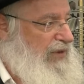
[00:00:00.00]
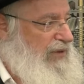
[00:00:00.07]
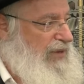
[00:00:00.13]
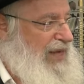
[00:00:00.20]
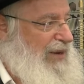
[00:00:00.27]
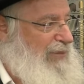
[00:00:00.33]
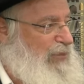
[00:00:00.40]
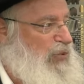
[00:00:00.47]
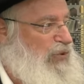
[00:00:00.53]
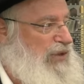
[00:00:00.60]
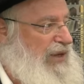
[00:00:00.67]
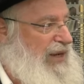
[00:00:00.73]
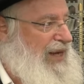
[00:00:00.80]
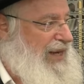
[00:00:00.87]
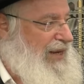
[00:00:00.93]
The Abu
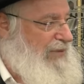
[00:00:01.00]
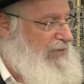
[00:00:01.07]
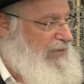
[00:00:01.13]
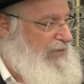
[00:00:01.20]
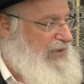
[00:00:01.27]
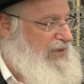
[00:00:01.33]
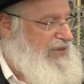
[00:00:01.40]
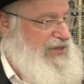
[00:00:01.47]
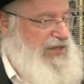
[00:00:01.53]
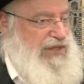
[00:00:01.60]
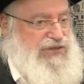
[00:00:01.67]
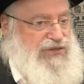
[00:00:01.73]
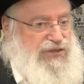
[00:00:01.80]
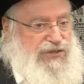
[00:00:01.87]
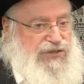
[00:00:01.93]
Darham
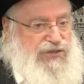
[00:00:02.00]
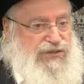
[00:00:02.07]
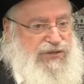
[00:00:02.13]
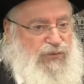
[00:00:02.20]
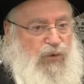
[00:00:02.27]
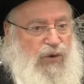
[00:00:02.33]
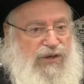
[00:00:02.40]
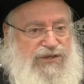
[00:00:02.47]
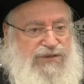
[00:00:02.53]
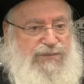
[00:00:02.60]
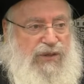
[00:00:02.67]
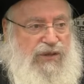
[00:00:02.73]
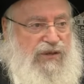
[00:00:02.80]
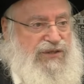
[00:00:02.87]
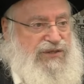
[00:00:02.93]
says this. What is
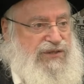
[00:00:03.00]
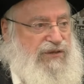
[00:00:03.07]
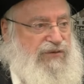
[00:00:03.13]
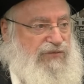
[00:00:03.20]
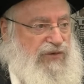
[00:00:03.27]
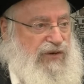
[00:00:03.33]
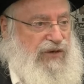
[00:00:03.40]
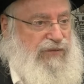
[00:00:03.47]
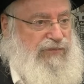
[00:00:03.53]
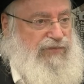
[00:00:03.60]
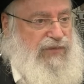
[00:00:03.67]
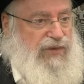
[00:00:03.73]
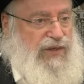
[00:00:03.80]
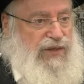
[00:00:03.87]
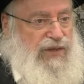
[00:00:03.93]
Birchos HaTfilah?
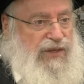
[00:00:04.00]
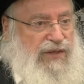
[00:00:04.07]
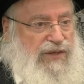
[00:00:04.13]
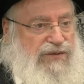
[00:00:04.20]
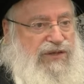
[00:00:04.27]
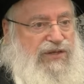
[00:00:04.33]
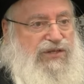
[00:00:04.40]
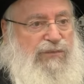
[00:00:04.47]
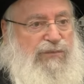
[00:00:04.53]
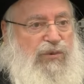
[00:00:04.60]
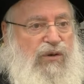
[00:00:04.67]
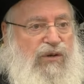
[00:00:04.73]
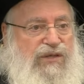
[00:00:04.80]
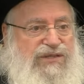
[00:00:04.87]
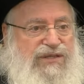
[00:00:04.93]
These are
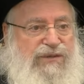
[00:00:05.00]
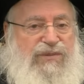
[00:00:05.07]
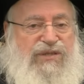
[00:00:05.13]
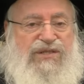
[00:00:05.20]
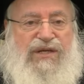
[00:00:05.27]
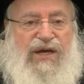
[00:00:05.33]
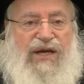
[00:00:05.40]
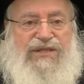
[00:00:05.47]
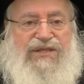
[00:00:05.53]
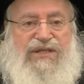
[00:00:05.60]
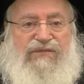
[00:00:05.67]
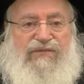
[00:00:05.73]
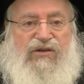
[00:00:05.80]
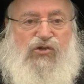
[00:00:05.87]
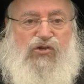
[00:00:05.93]
brachas that besides
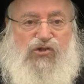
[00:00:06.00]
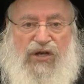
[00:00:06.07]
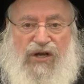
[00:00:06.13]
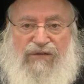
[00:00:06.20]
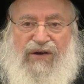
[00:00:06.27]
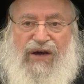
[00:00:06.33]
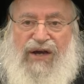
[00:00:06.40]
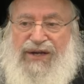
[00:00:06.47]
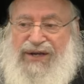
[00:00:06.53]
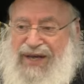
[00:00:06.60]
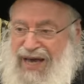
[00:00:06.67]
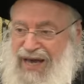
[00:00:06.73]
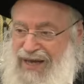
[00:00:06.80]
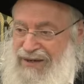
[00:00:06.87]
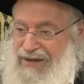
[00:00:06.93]
giving Shevach and
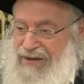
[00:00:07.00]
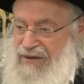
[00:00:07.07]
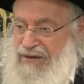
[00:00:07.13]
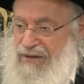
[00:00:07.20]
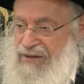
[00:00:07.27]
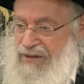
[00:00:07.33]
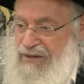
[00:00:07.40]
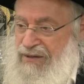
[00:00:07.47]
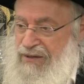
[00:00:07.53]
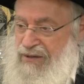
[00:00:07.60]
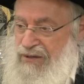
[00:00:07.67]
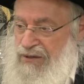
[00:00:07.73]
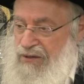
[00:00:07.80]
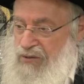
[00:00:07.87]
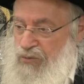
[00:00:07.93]
Hallel,
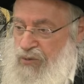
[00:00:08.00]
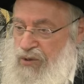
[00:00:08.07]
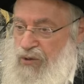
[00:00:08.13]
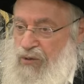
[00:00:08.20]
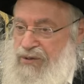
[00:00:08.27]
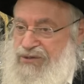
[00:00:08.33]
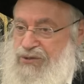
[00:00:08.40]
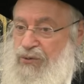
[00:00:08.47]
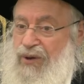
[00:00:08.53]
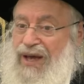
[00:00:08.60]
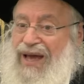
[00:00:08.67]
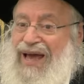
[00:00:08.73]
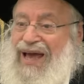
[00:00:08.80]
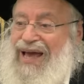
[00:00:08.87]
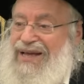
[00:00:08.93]
we also
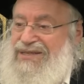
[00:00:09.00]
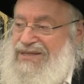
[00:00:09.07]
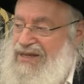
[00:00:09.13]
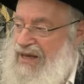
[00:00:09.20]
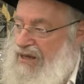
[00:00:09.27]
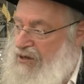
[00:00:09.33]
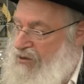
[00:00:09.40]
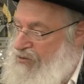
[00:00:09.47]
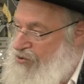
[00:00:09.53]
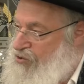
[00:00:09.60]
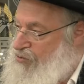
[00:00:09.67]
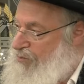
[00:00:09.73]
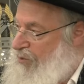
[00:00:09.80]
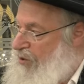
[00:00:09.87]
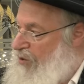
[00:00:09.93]
ask
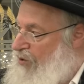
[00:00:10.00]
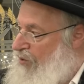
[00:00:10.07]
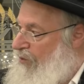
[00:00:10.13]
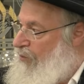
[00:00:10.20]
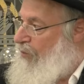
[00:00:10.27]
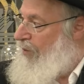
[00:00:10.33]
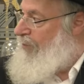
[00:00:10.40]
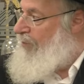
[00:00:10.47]
HaKadosh Baruch Hu, and we